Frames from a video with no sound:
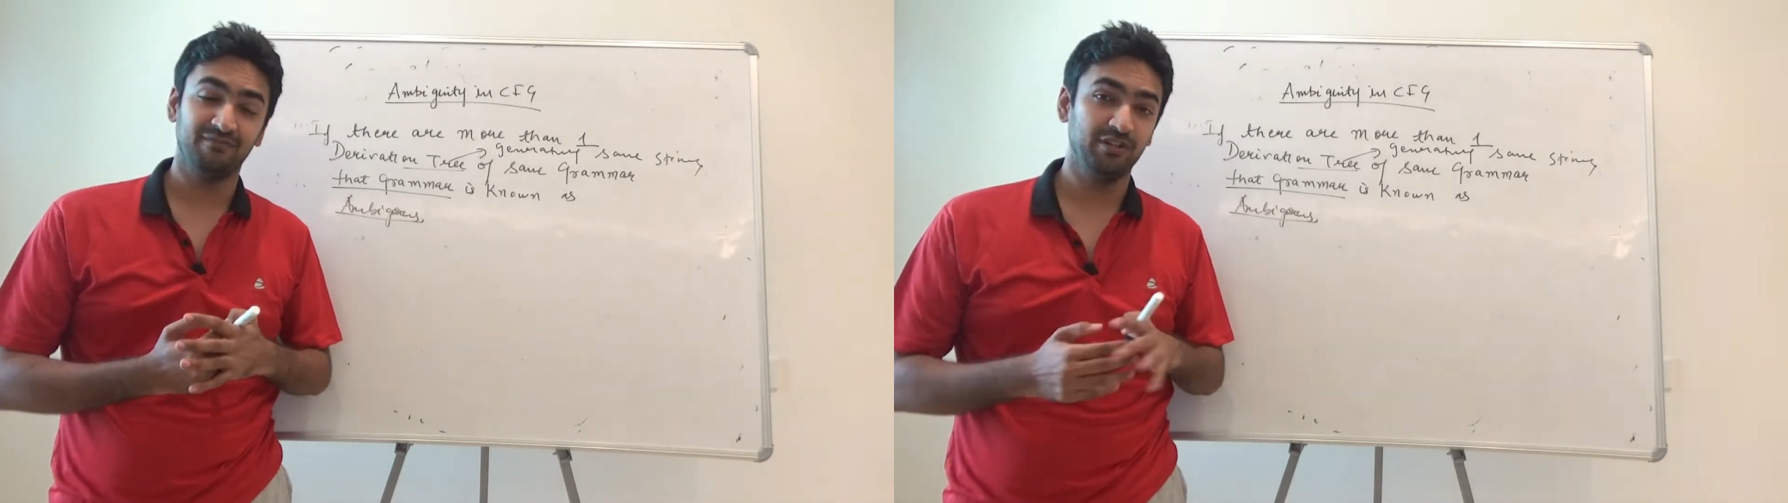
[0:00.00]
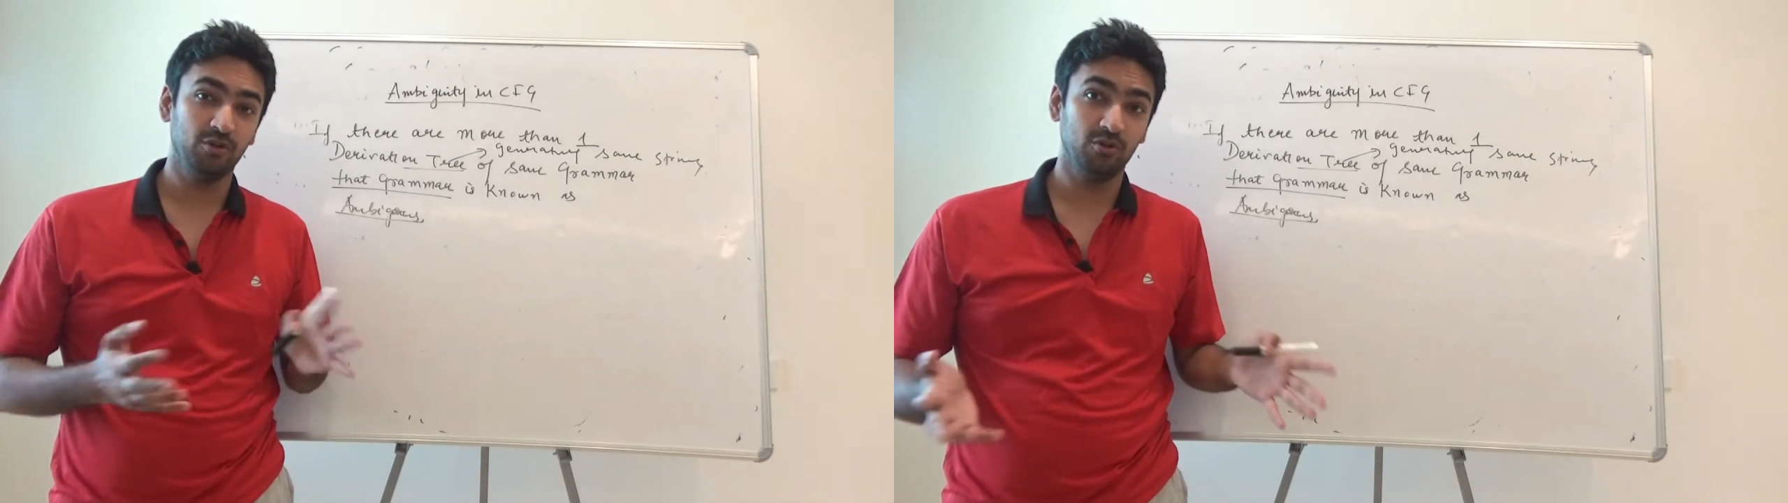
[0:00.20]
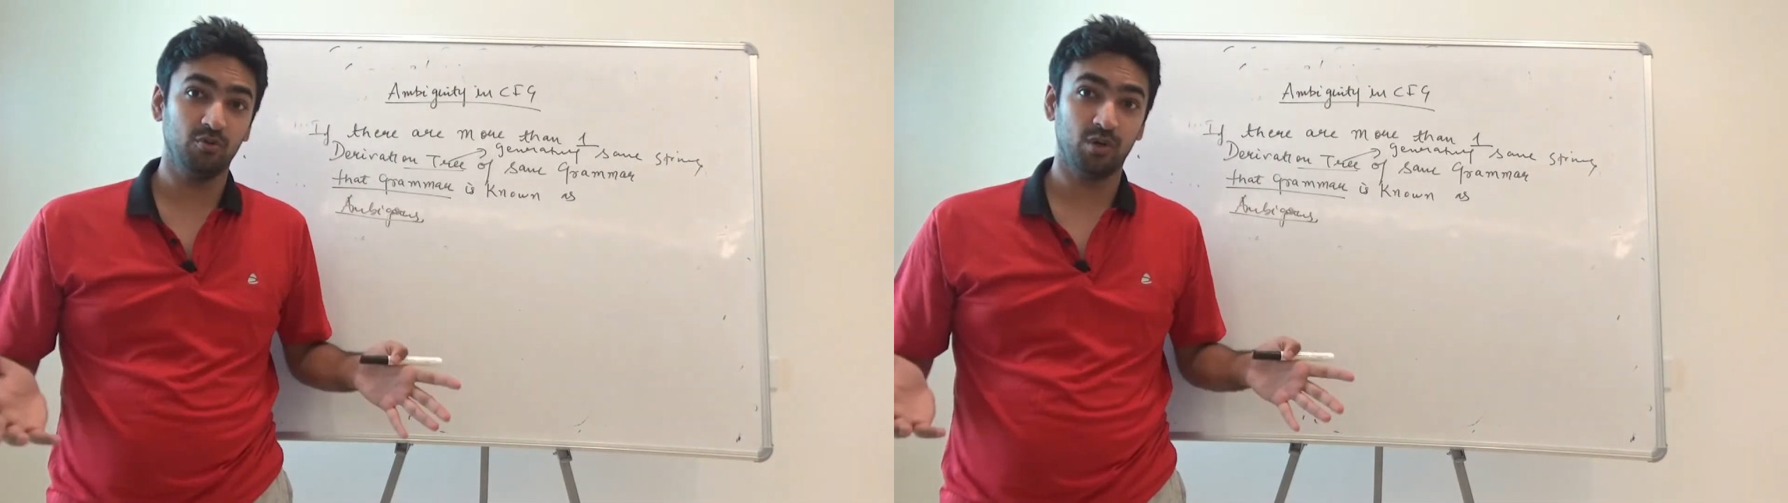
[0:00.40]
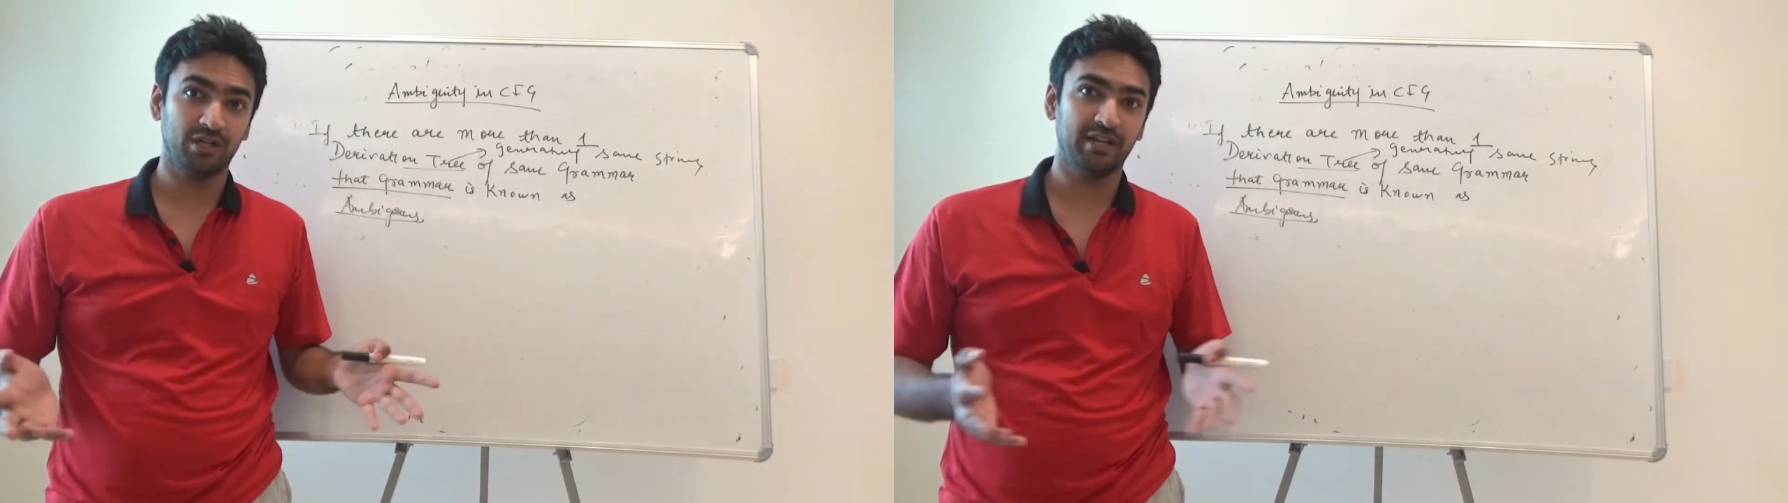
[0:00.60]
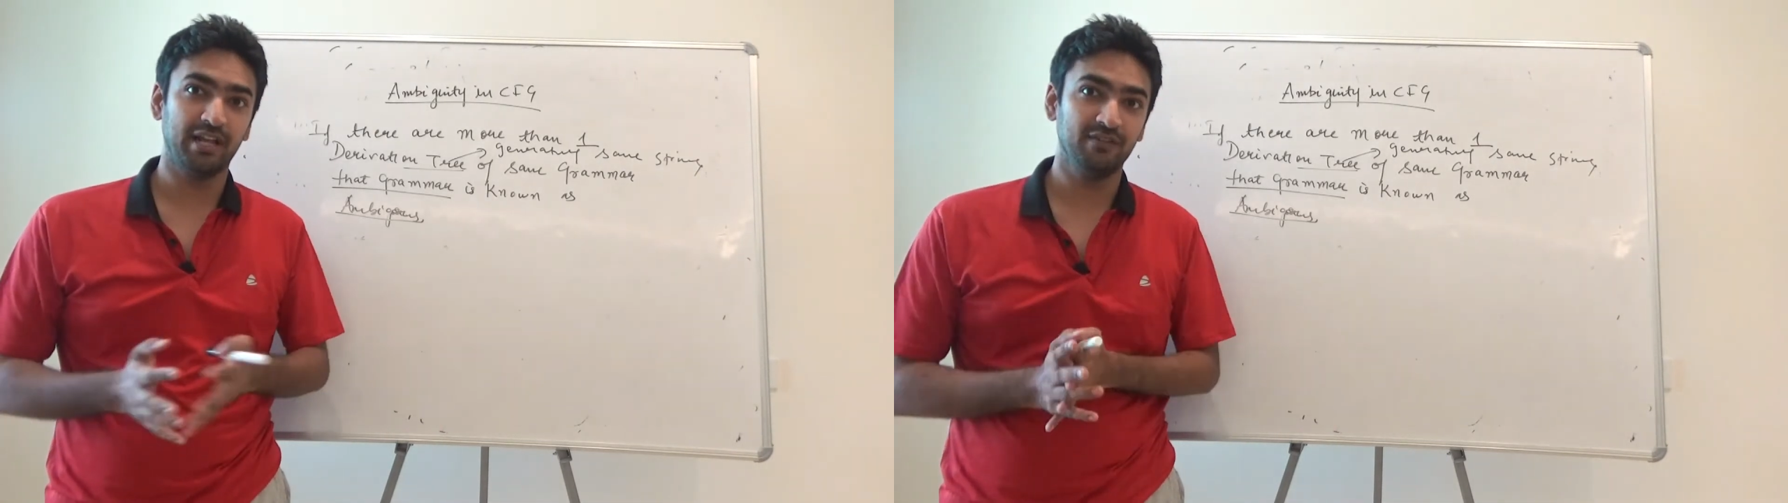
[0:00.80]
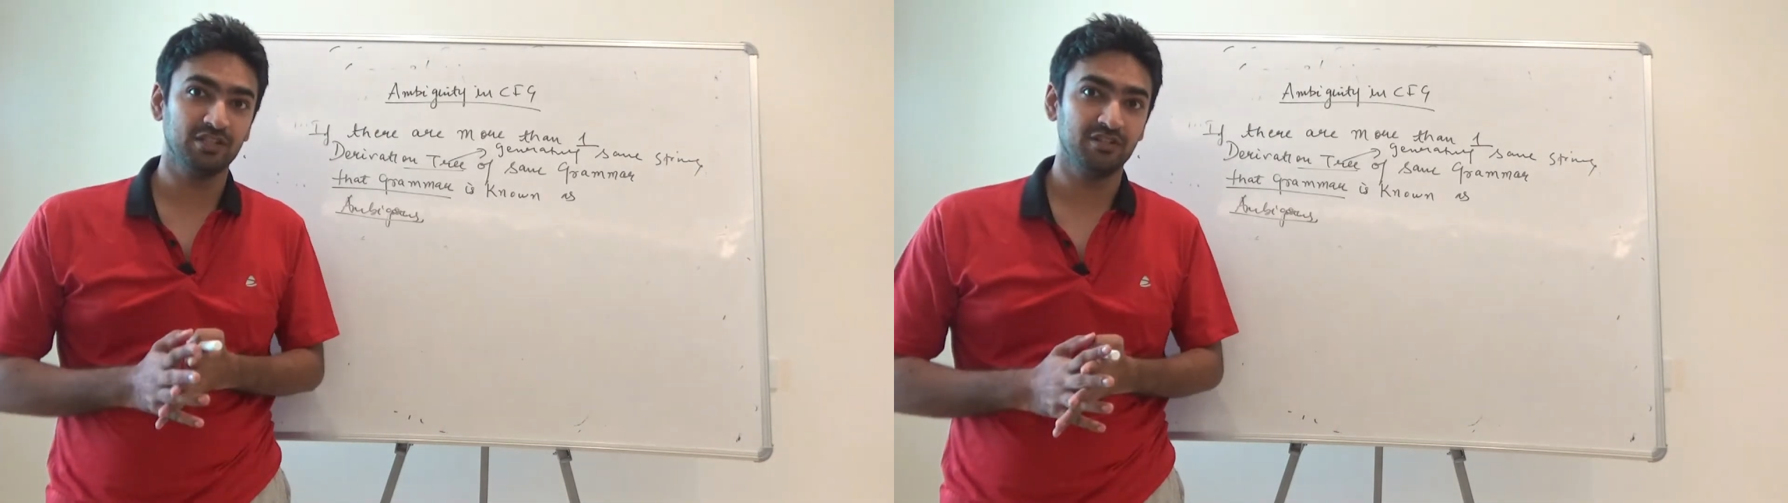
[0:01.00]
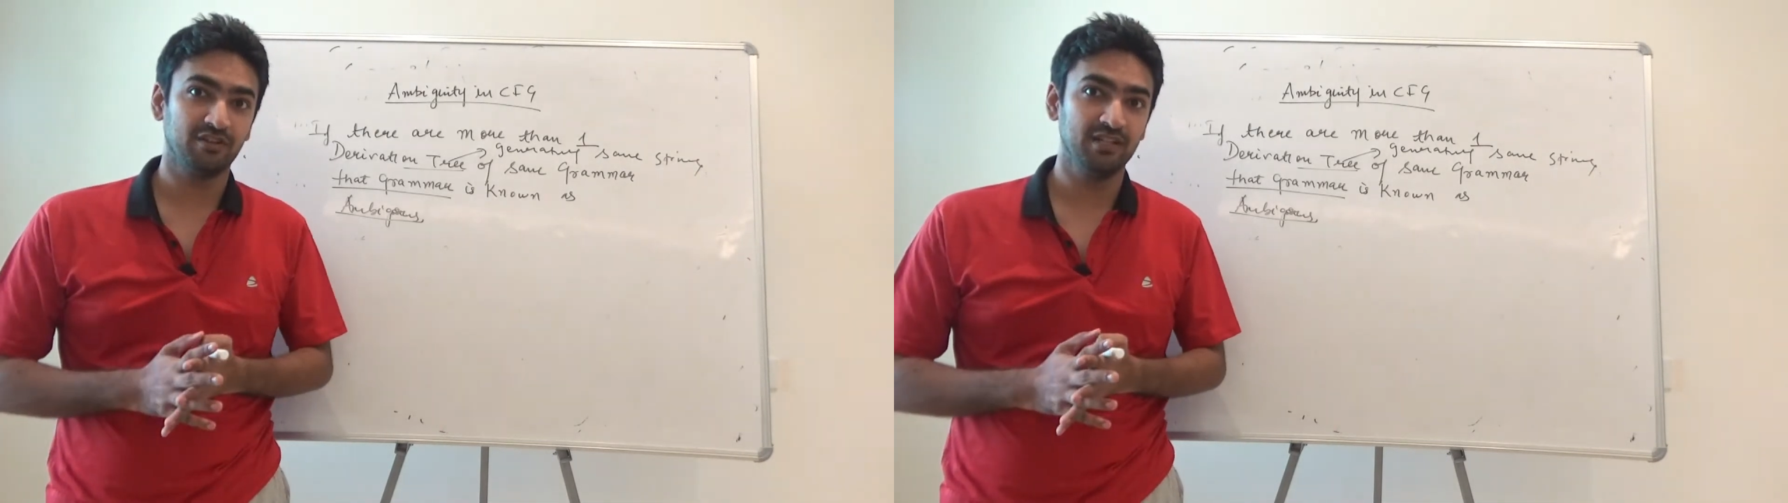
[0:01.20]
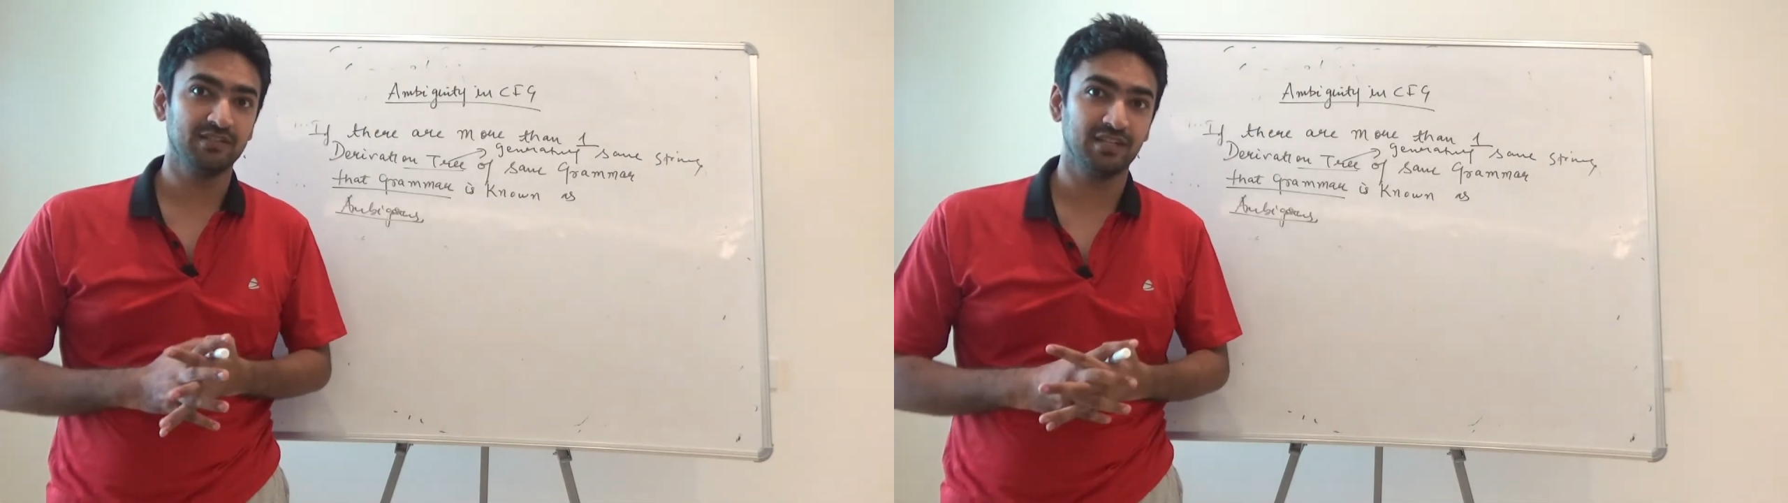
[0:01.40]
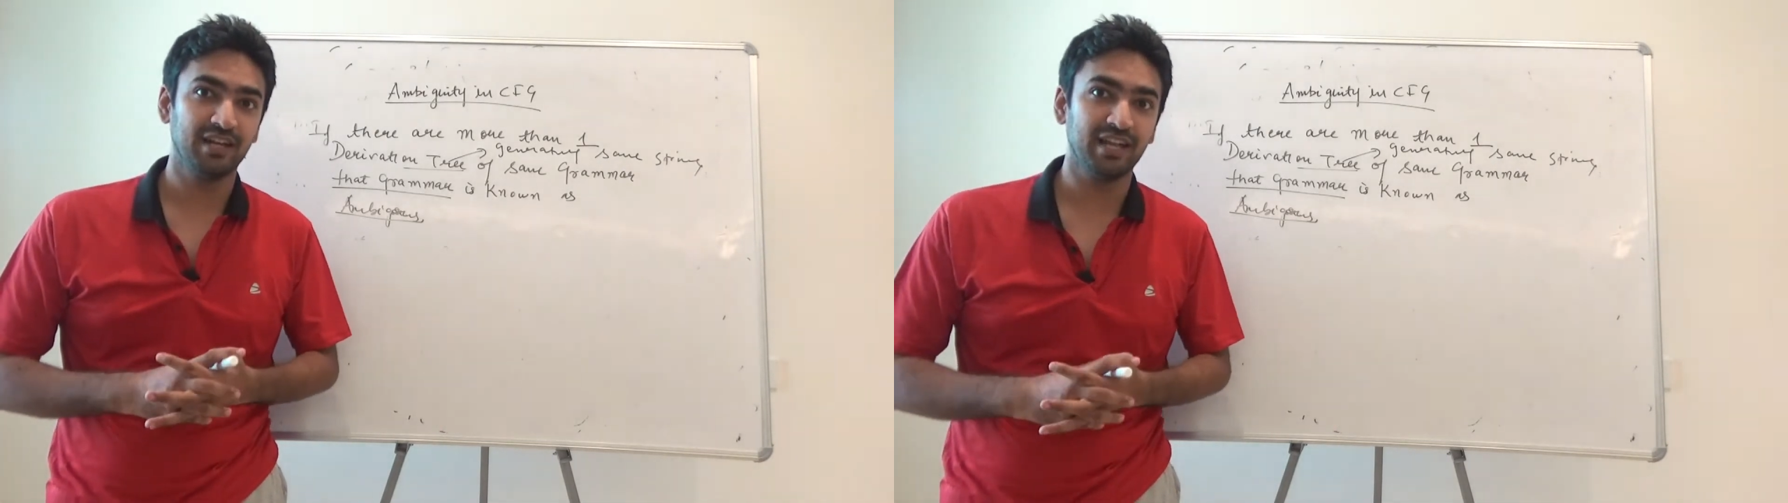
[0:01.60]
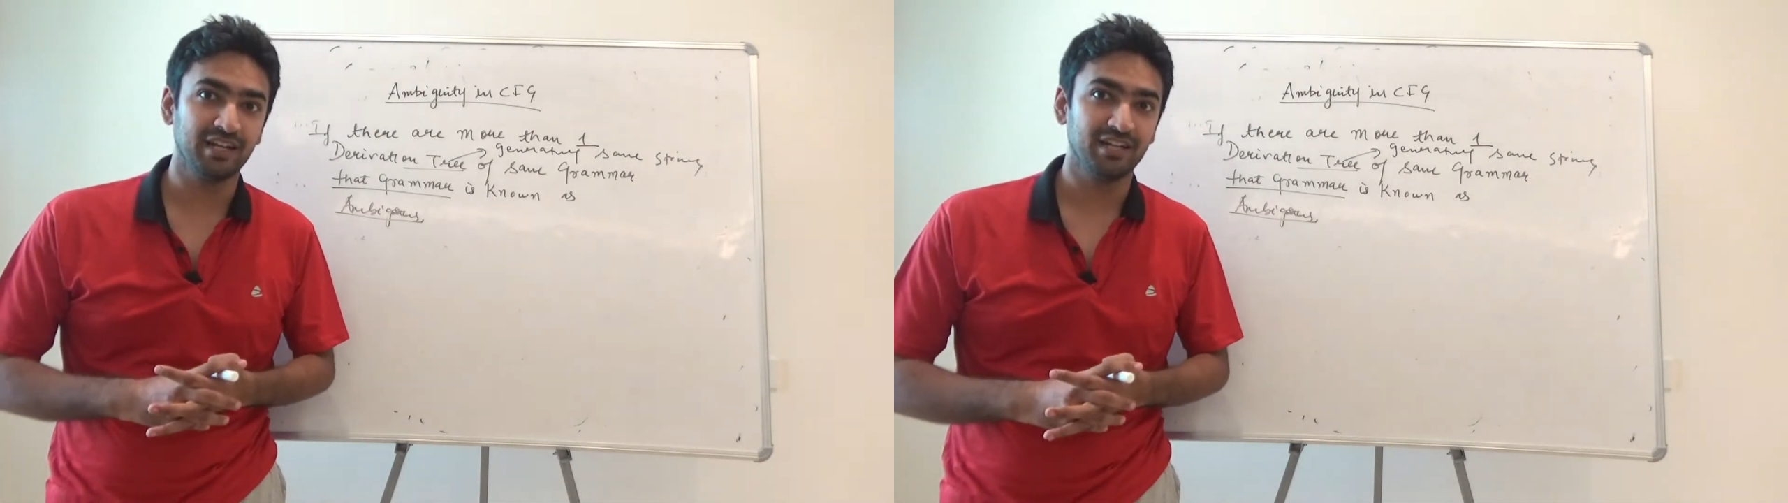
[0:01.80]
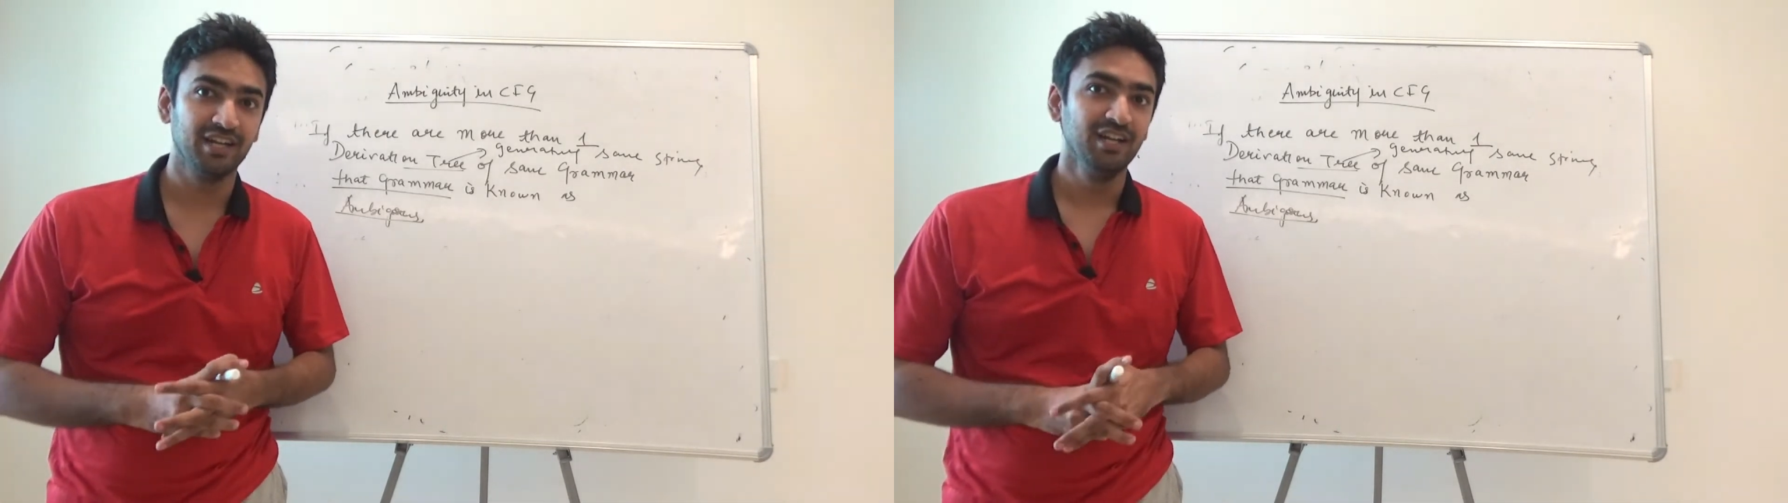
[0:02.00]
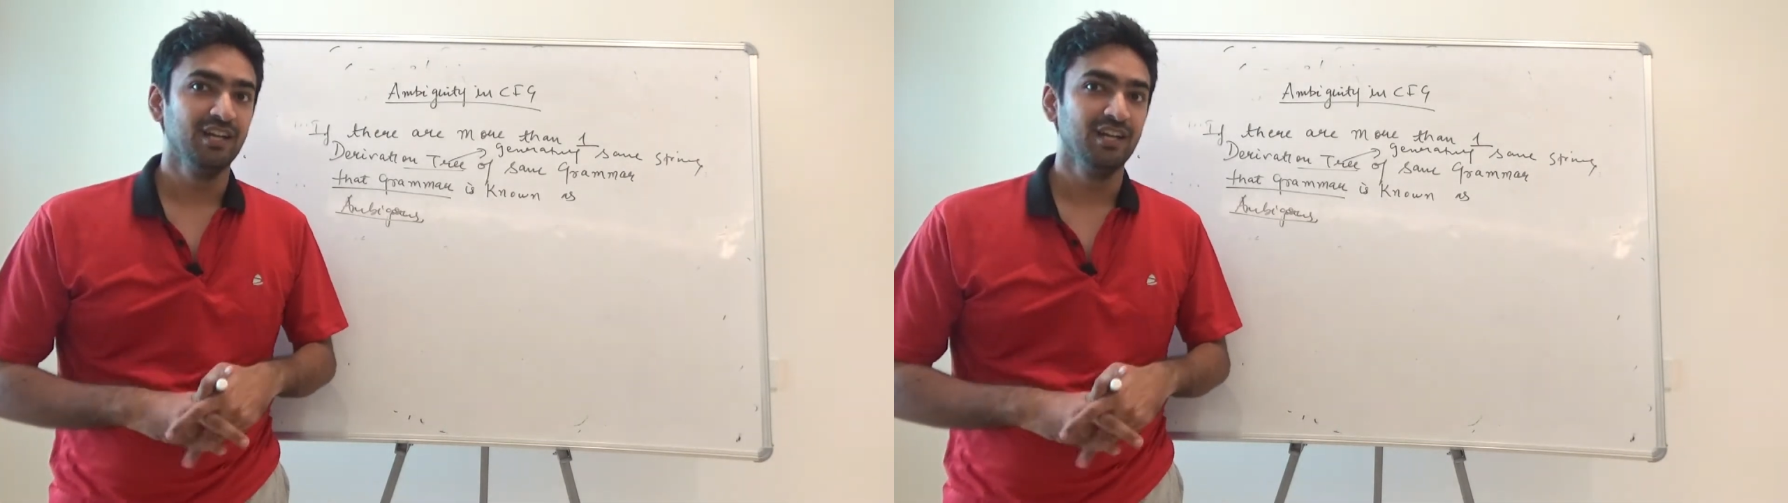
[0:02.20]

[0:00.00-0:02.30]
we don't know what derivation tree is correct.